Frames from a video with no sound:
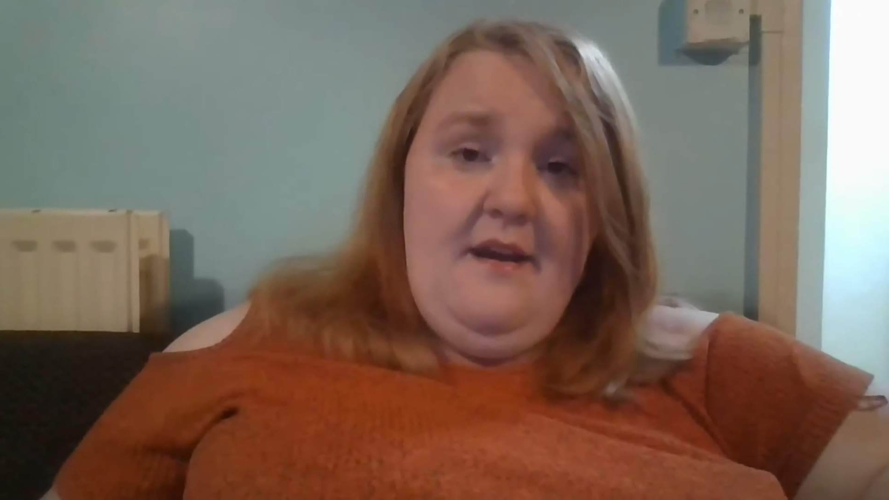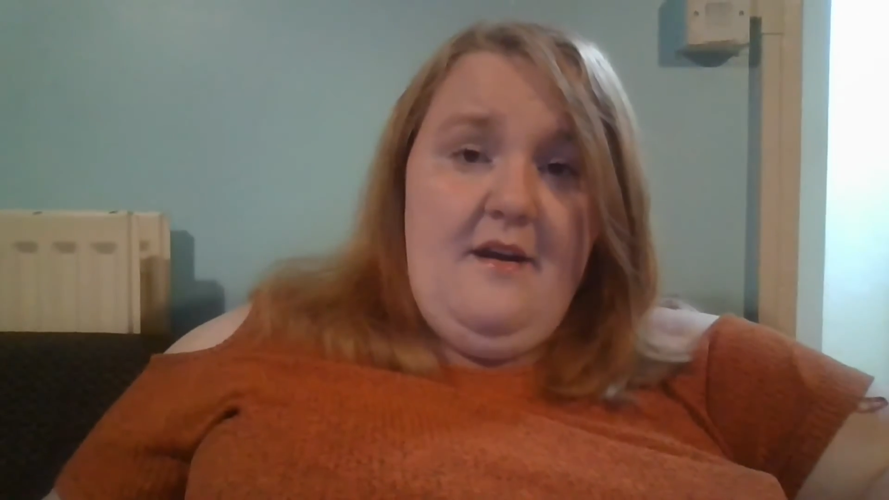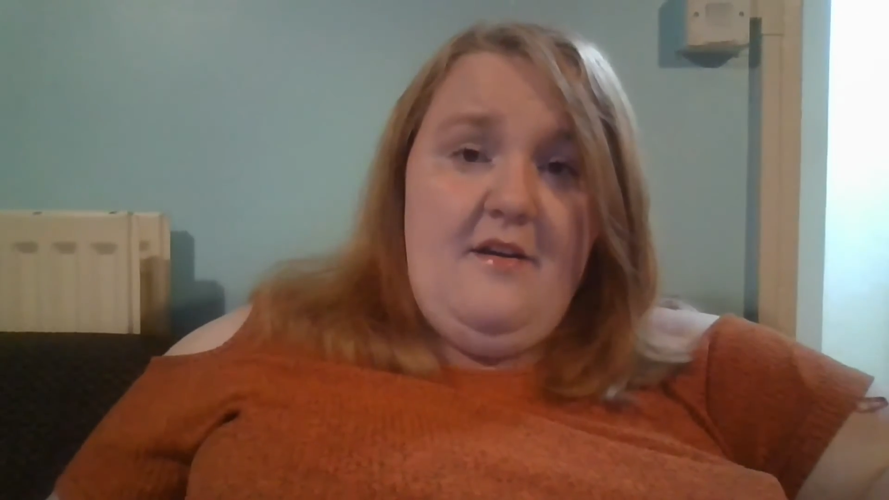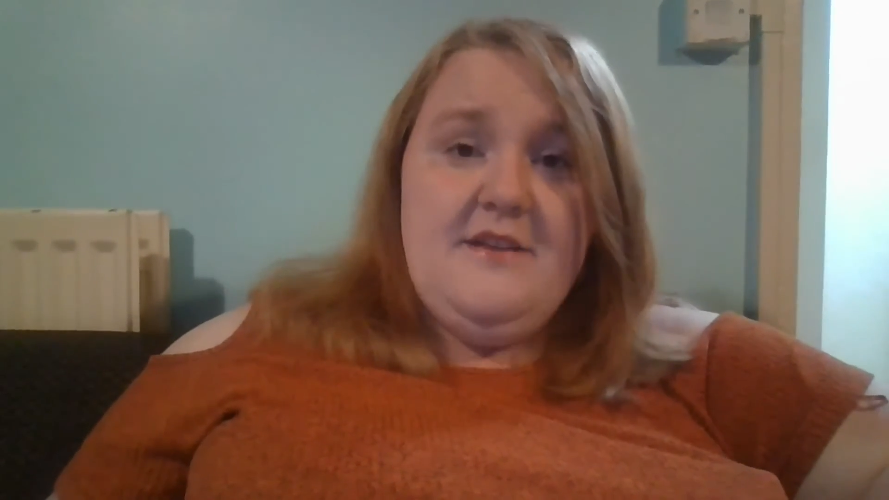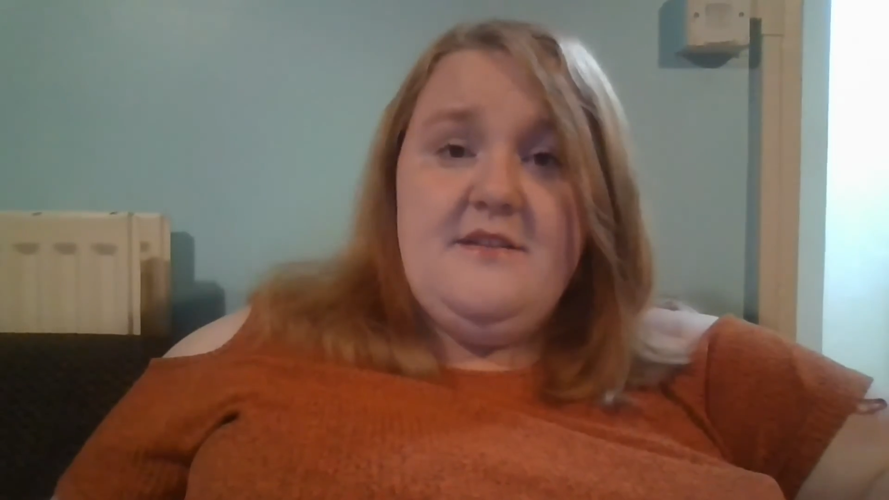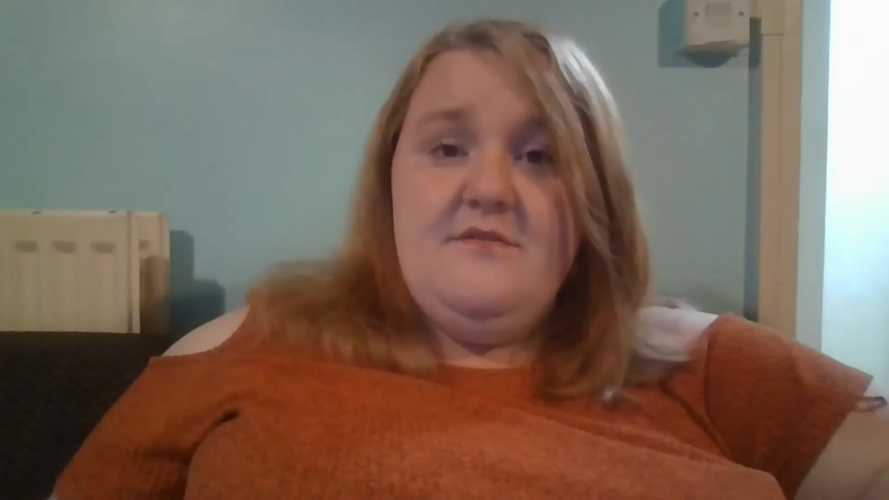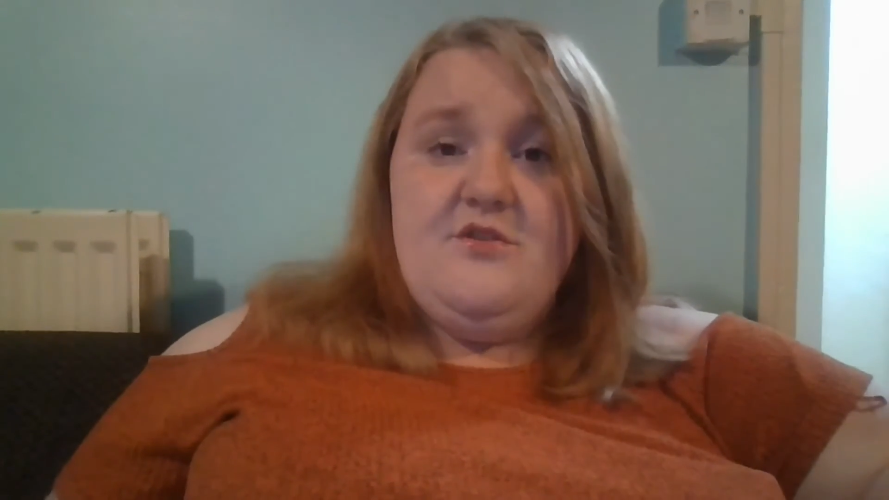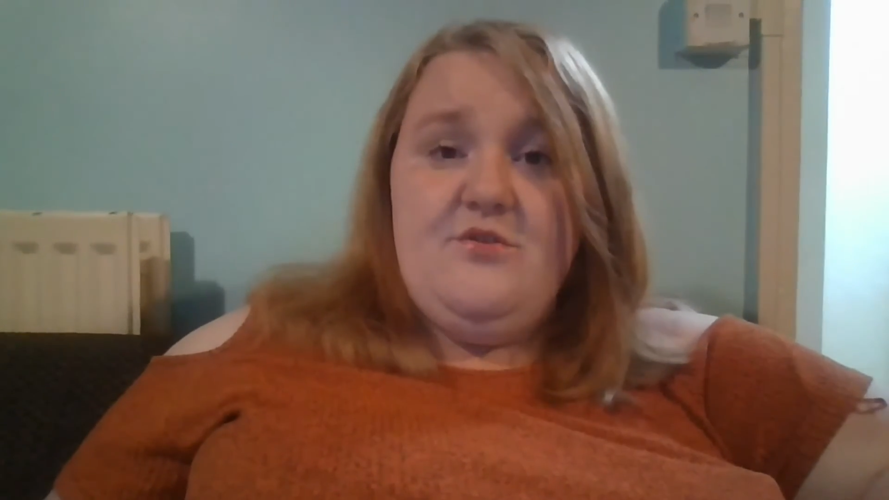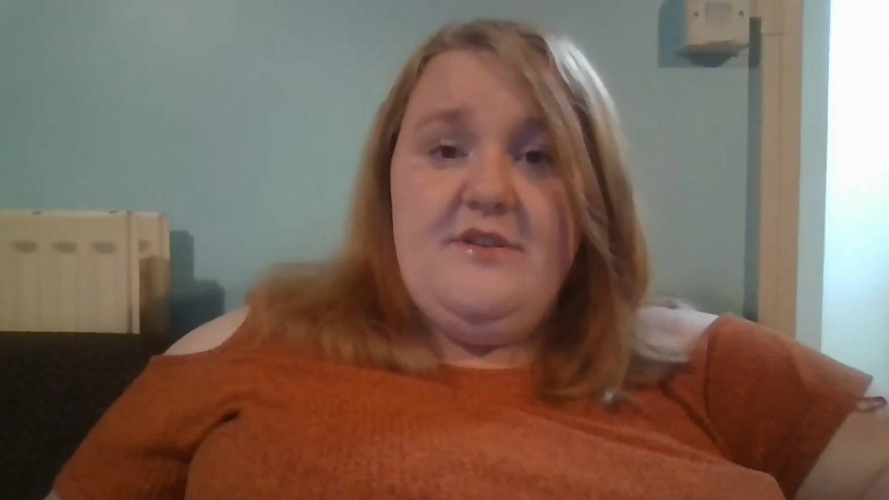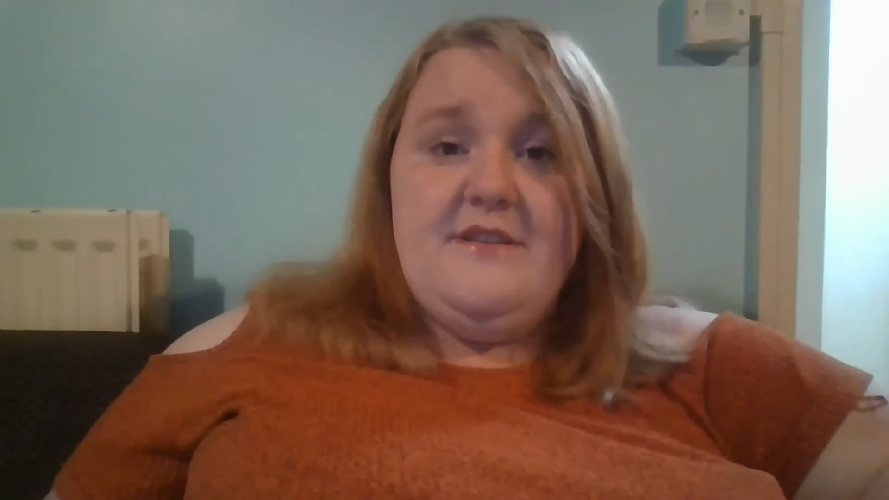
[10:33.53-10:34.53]
I didn't
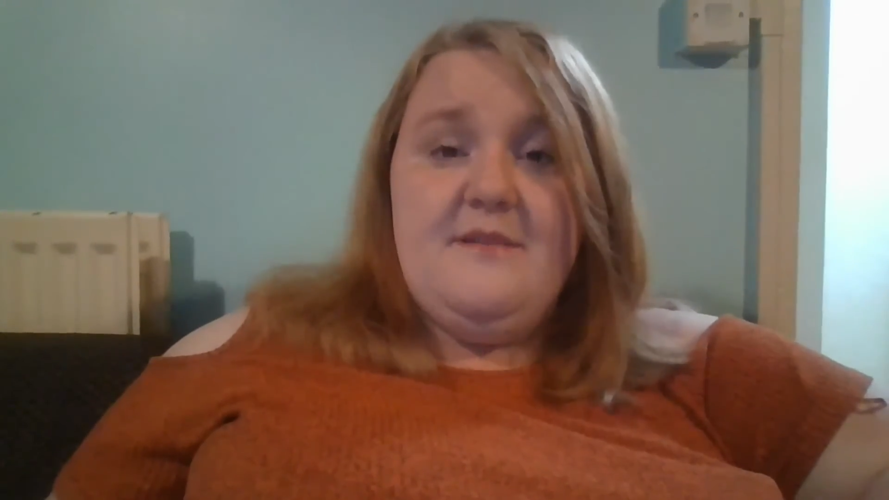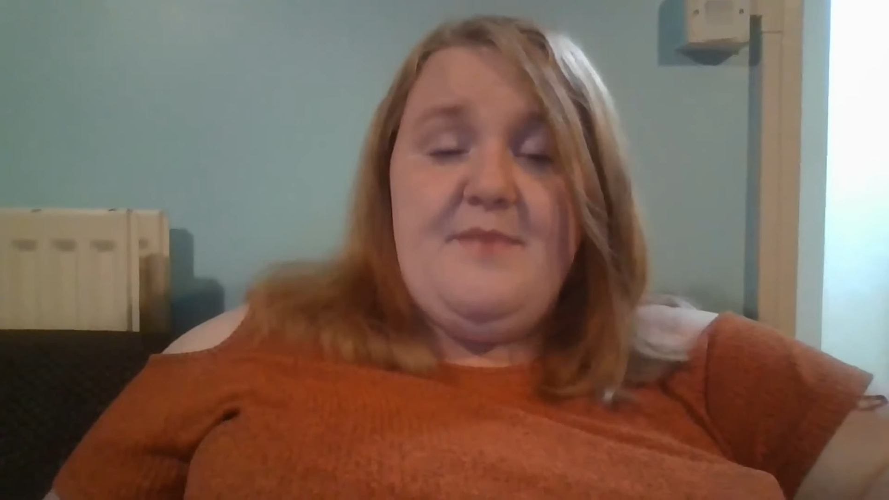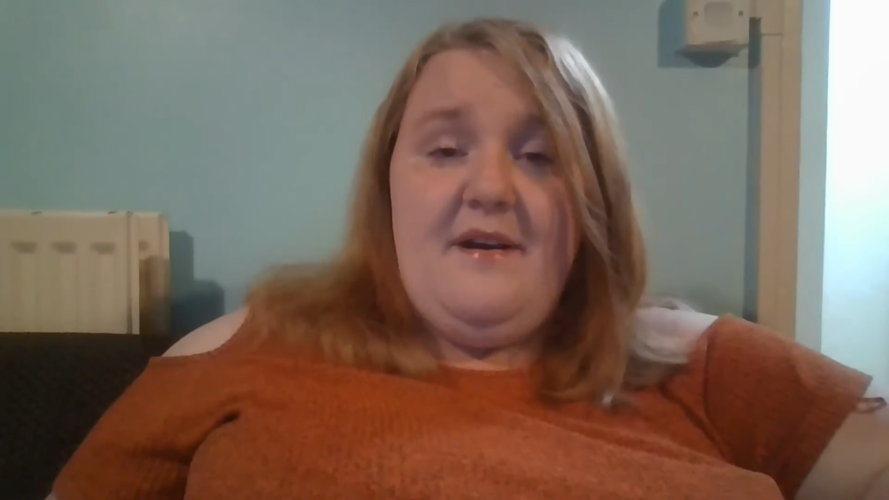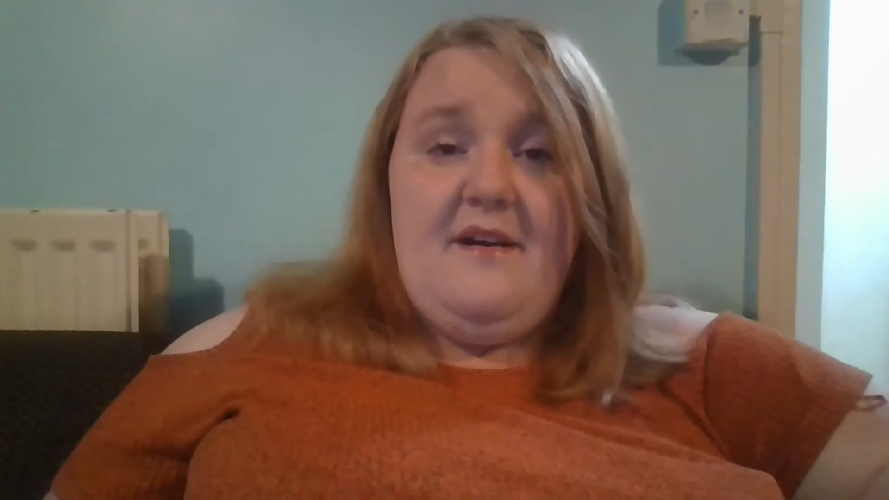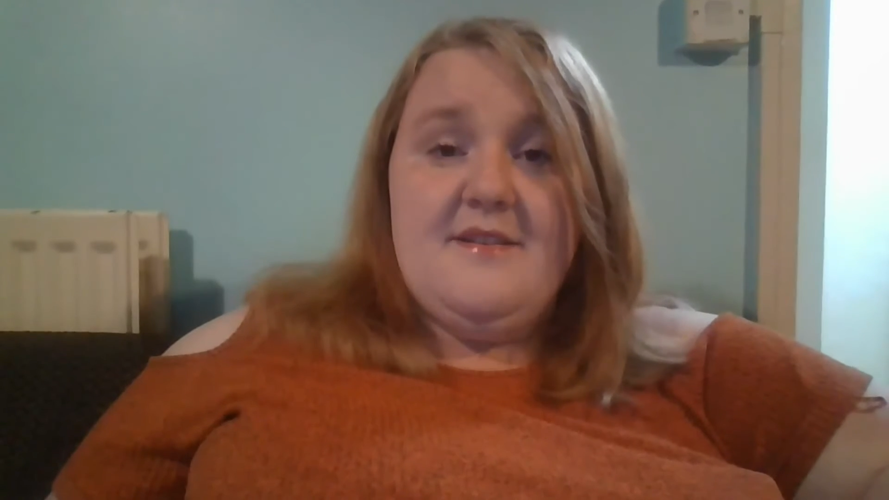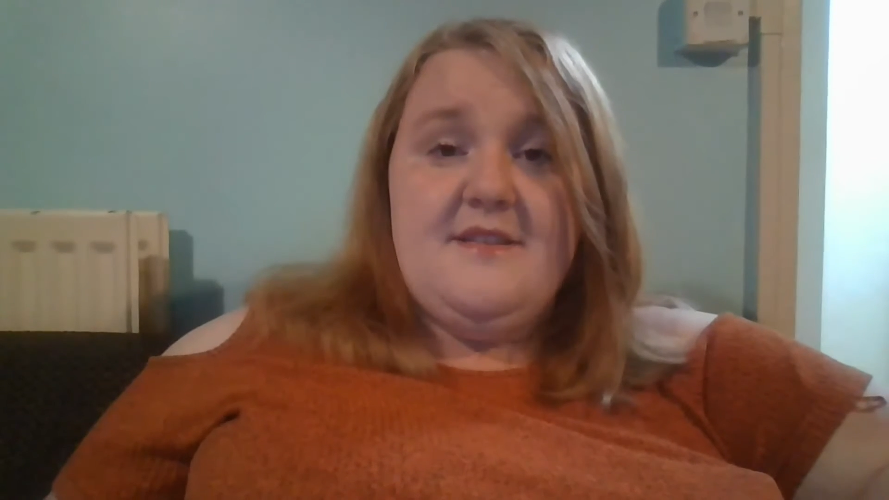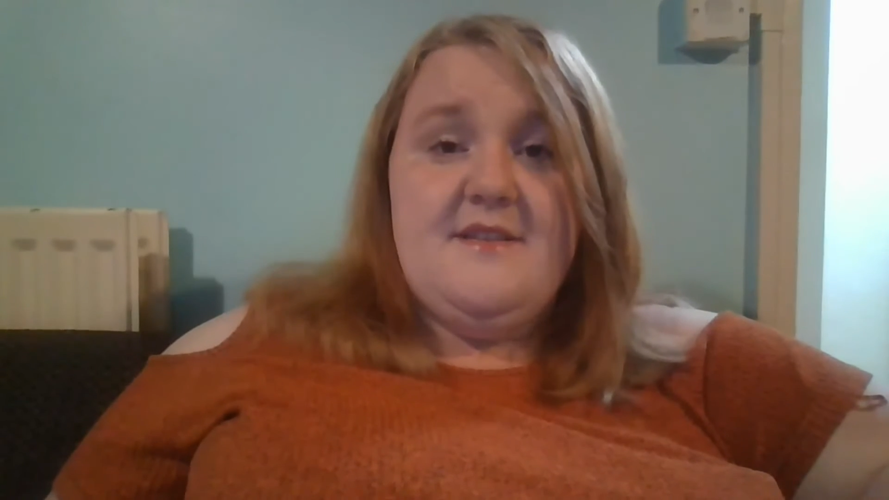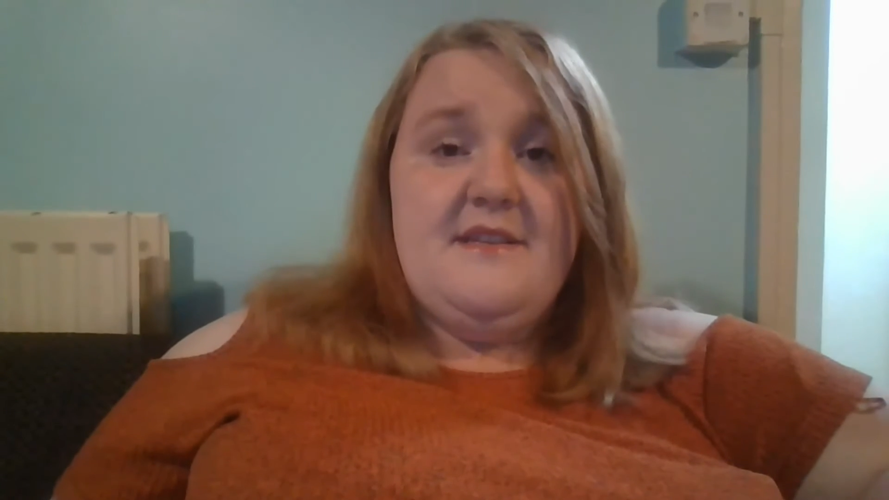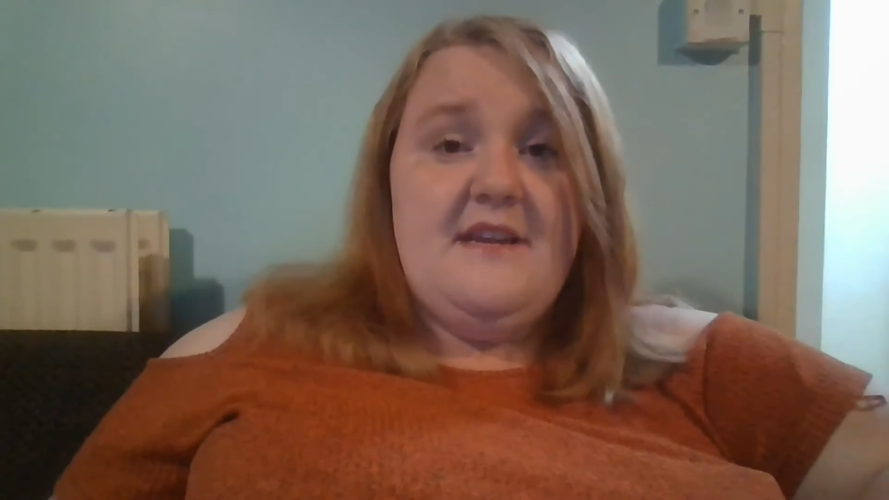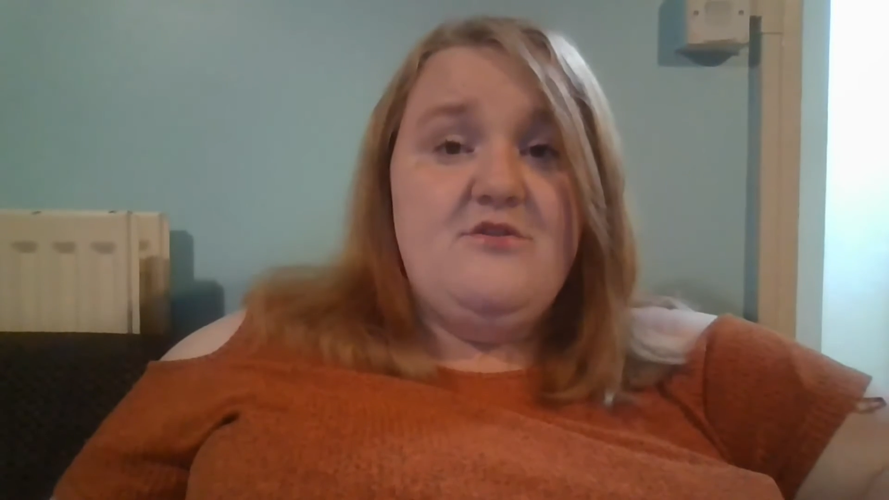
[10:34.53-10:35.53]
join the party
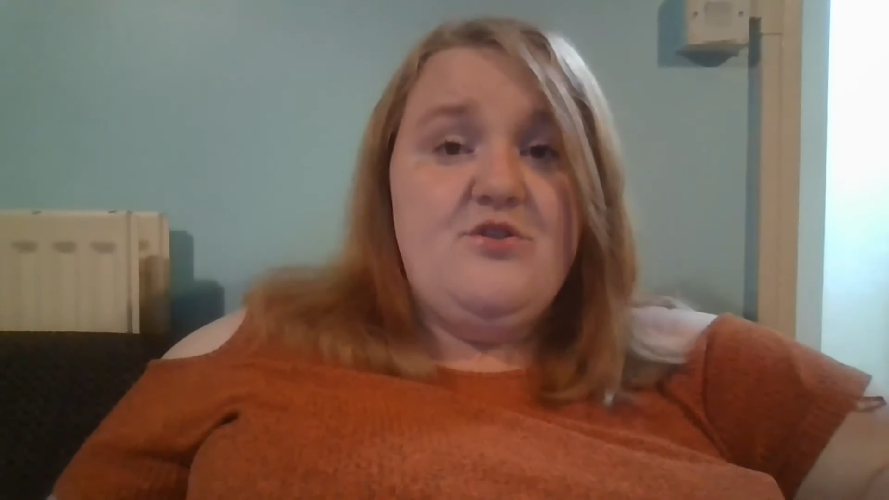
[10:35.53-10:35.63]
to then